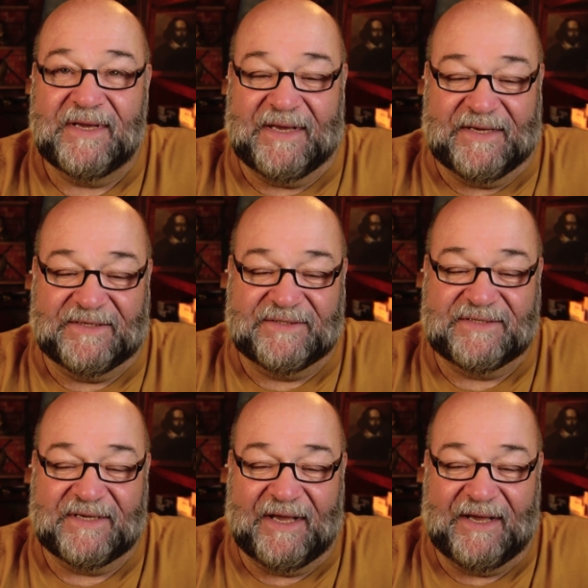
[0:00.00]

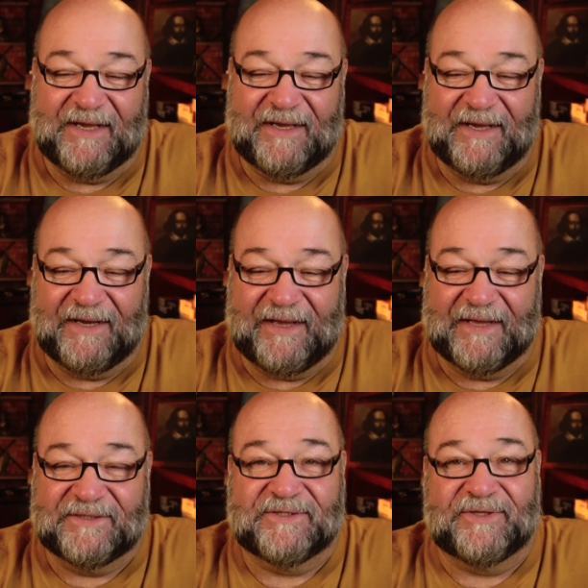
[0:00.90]
is
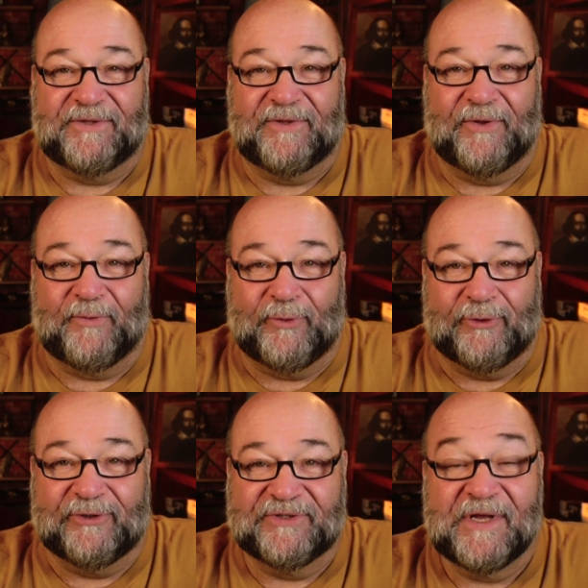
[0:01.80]
against the
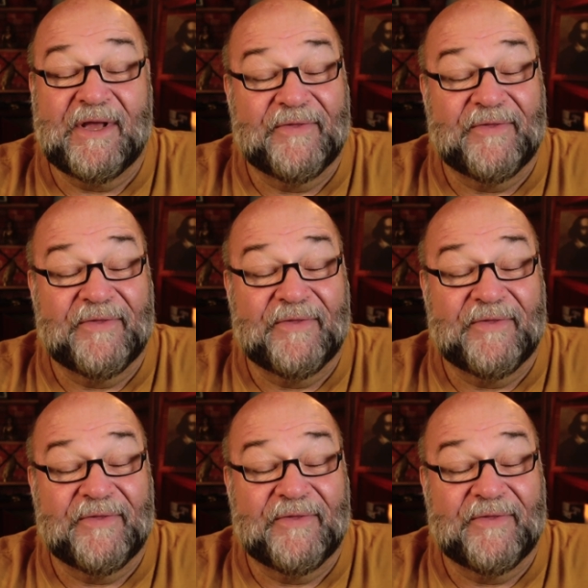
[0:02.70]
rules.